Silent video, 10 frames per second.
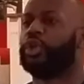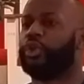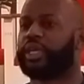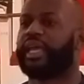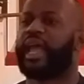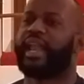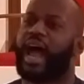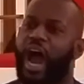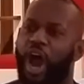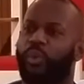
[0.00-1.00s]
looking
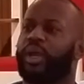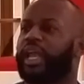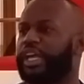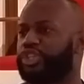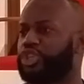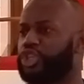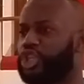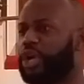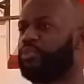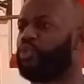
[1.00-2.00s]
at our
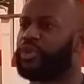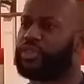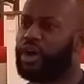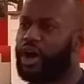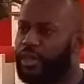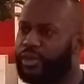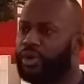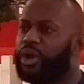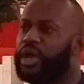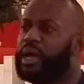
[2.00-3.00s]
relationship with
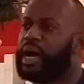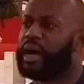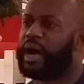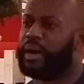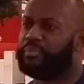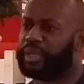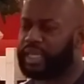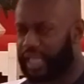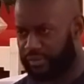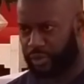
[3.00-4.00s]
other
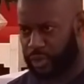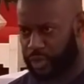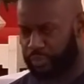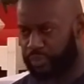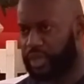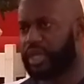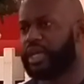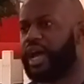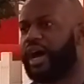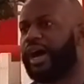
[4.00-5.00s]
believers.
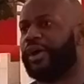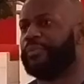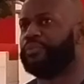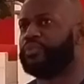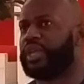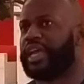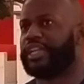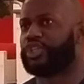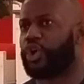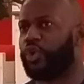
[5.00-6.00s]

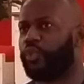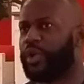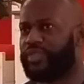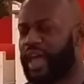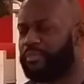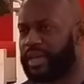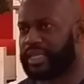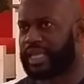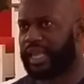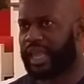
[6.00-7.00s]
And so with that
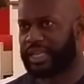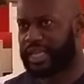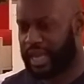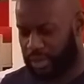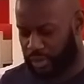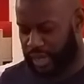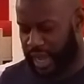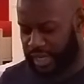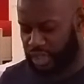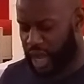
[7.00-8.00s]
being said, let us take a
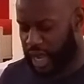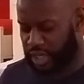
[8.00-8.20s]
look at